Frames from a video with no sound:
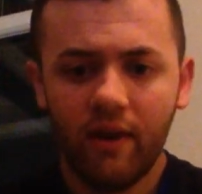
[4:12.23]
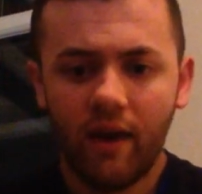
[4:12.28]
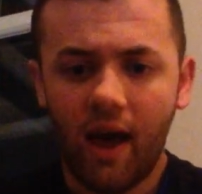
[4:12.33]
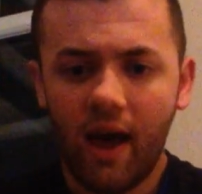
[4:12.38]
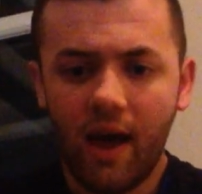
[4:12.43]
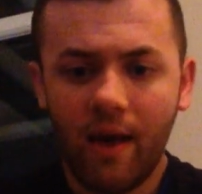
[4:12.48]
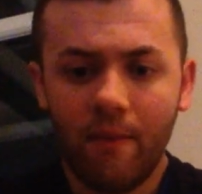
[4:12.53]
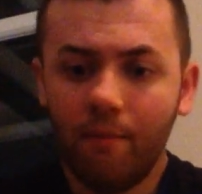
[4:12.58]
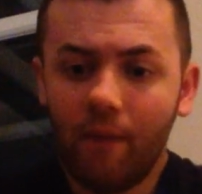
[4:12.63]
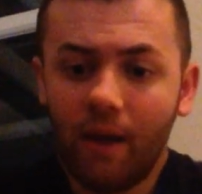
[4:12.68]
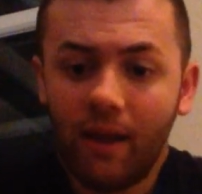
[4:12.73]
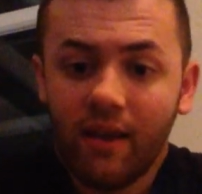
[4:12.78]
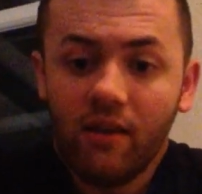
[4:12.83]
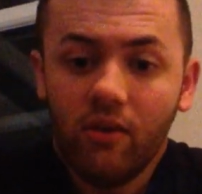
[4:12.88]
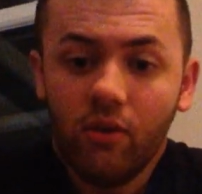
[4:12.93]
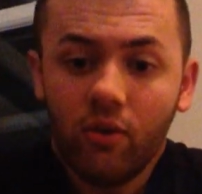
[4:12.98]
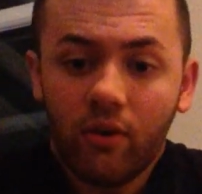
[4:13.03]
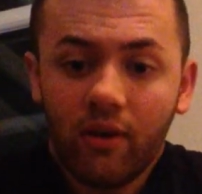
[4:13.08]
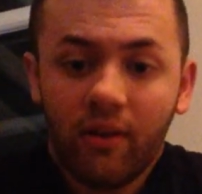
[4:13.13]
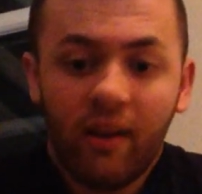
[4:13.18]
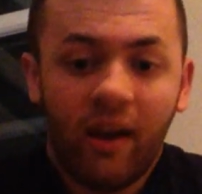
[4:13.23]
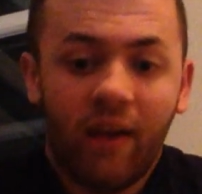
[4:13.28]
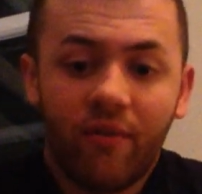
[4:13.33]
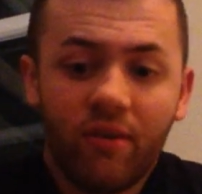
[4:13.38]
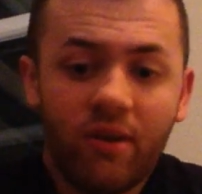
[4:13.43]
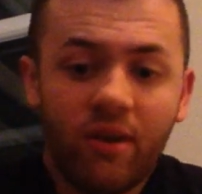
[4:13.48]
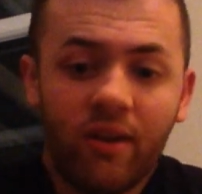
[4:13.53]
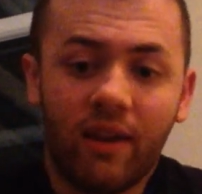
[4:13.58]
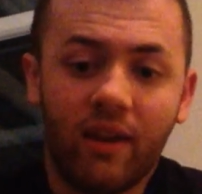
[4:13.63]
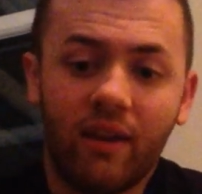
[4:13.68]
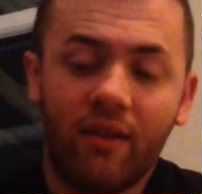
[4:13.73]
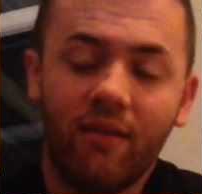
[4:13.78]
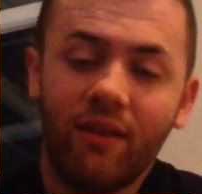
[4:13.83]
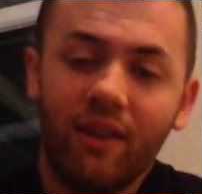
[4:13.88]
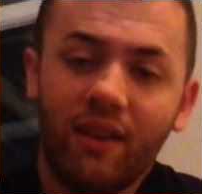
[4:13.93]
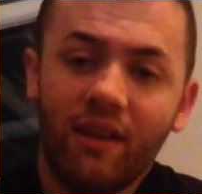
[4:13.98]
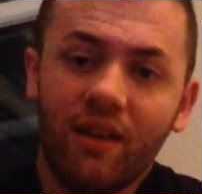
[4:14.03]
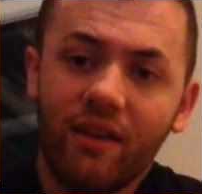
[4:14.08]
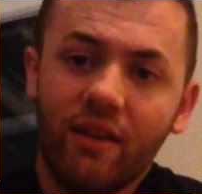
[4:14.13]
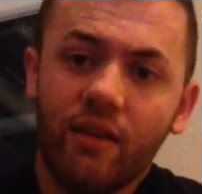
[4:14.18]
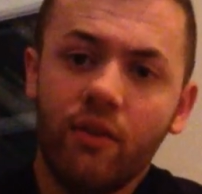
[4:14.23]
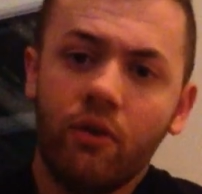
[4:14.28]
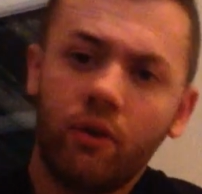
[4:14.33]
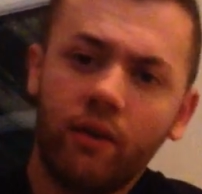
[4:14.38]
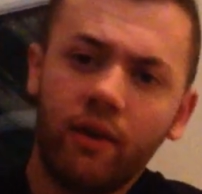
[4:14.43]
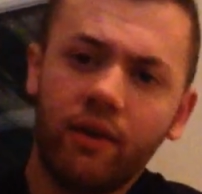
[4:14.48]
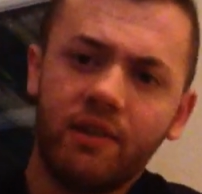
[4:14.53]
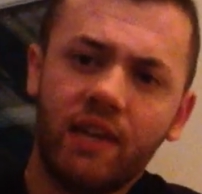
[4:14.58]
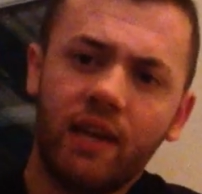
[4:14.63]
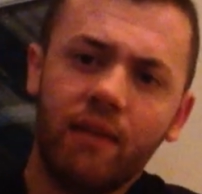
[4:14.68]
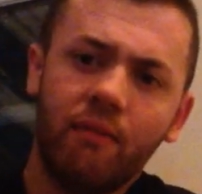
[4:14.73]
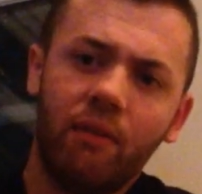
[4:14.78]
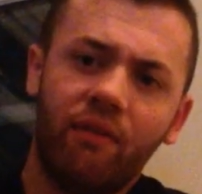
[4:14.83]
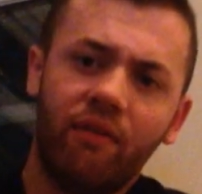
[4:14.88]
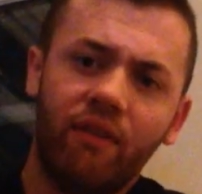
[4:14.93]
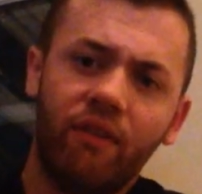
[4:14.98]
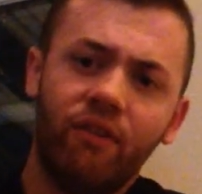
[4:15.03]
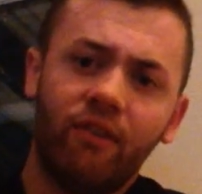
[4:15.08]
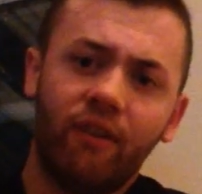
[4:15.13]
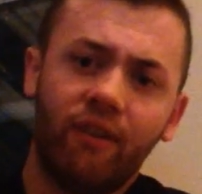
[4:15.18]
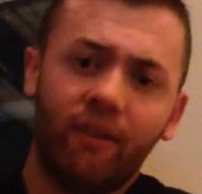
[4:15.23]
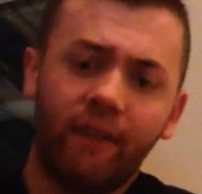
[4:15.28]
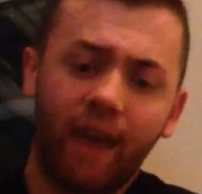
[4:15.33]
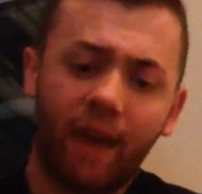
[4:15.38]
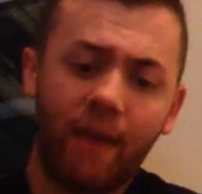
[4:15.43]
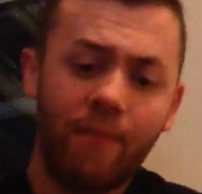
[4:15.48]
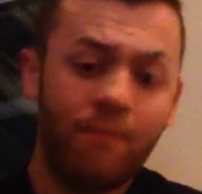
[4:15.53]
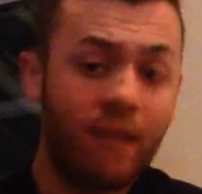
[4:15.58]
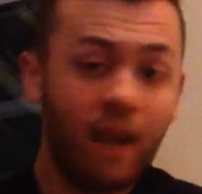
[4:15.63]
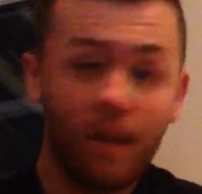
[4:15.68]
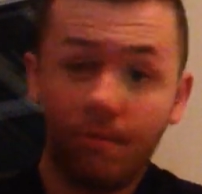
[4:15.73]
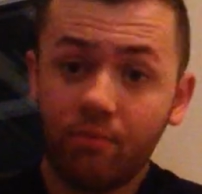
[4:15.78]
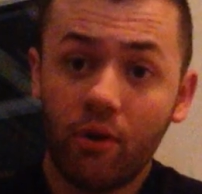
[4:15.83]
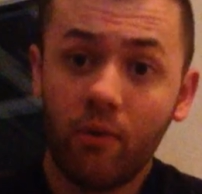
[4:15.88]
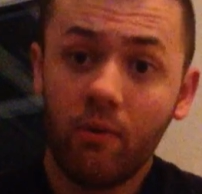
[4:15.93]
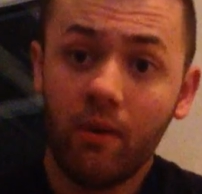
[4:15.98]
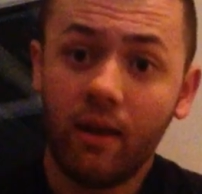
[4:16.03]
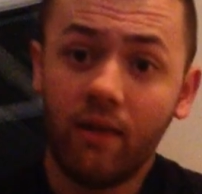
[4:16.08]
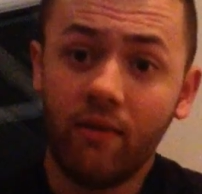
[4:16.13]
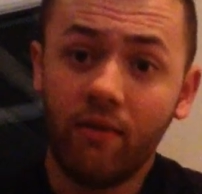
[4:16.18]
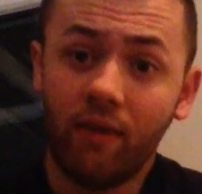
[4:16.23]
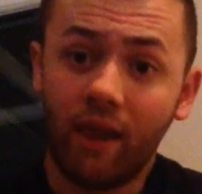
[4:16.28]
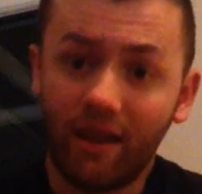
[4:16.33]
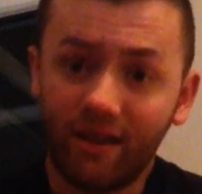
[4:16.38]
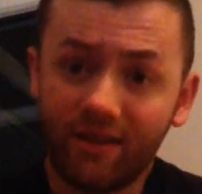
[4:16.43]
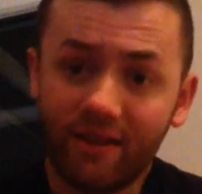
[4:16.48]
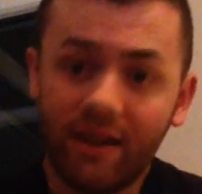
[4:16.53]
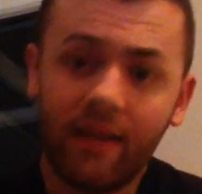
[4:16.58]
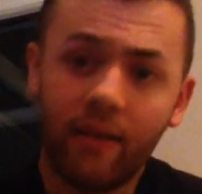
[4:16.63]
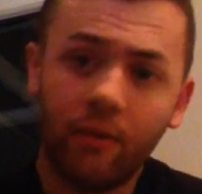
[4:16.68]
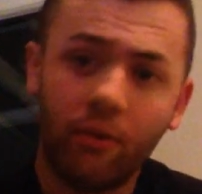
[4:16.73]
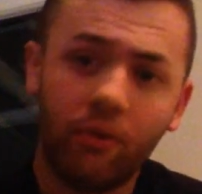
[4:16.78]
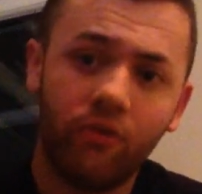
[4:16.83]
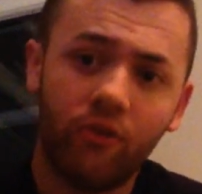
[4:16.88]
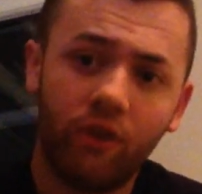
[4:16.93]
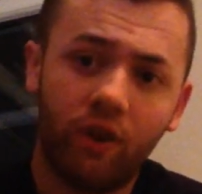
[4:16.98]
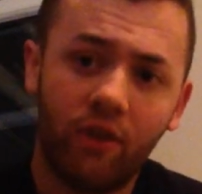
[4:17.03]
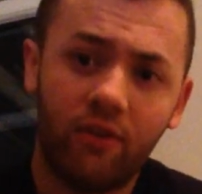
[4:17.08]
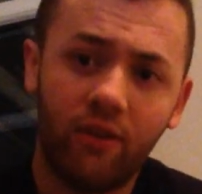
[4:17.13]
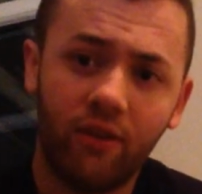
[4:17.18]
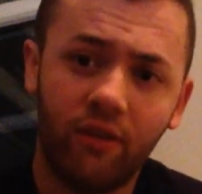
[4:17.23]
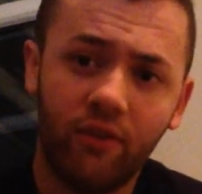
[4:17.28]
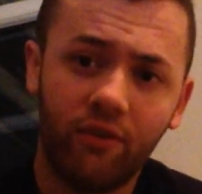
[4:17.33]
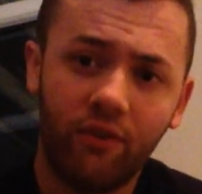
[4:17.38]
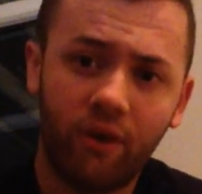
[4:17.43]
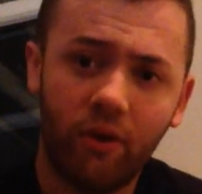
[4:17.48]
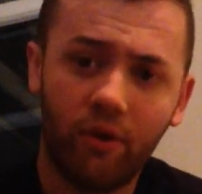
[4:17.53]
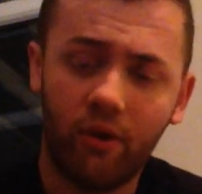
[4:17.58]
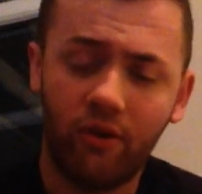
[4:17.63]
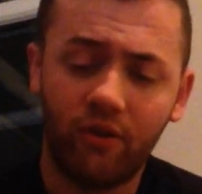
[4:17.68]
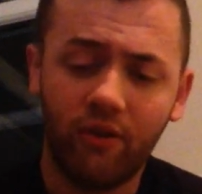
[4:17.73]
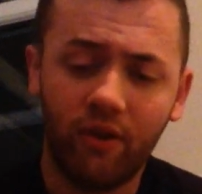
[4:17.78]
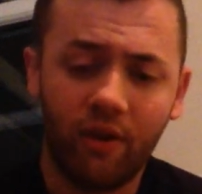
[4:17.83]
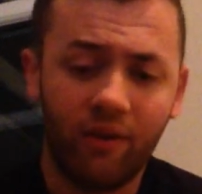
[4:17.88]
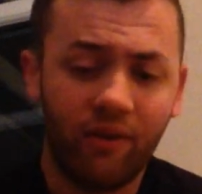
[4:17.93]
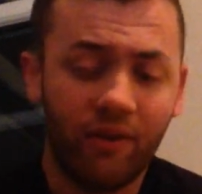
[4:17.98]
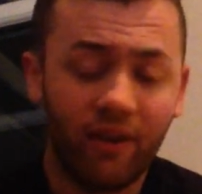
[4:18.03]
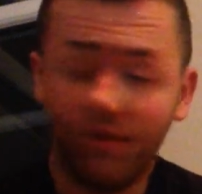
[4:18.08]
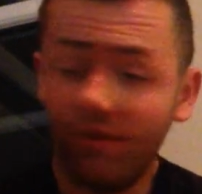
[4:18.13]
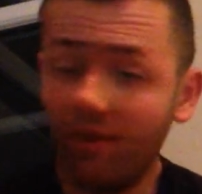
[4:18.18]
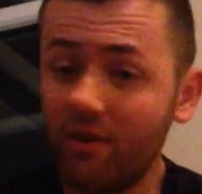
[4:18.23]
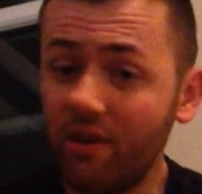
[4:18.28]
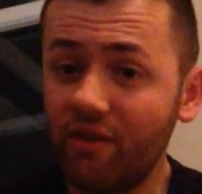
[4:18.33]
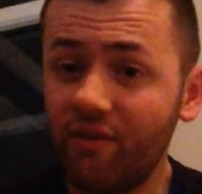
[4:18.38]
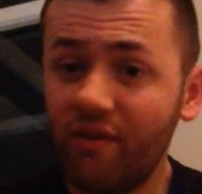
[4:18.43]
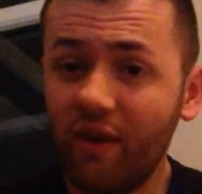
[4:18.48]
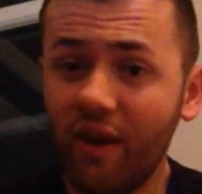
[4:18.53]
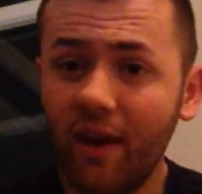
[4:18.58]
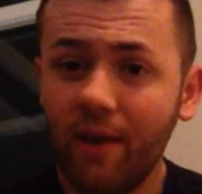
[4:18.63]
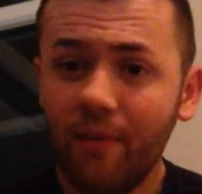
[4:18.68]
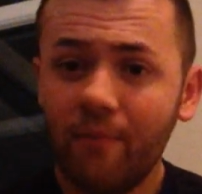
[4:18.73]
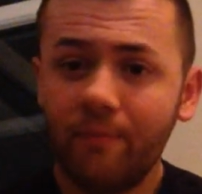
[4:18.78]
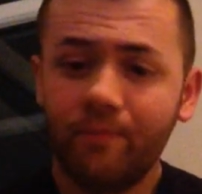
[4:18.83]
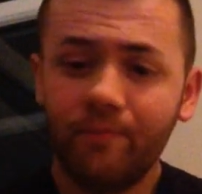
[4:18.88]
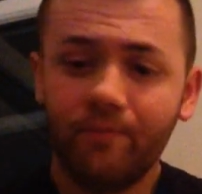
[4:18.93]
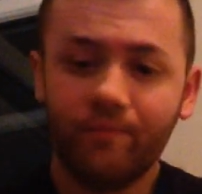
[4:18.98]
And you look at that, really, you look at the team that finished that game, that'd probably be exactly what starts against Forest. You know, I think that's only fair.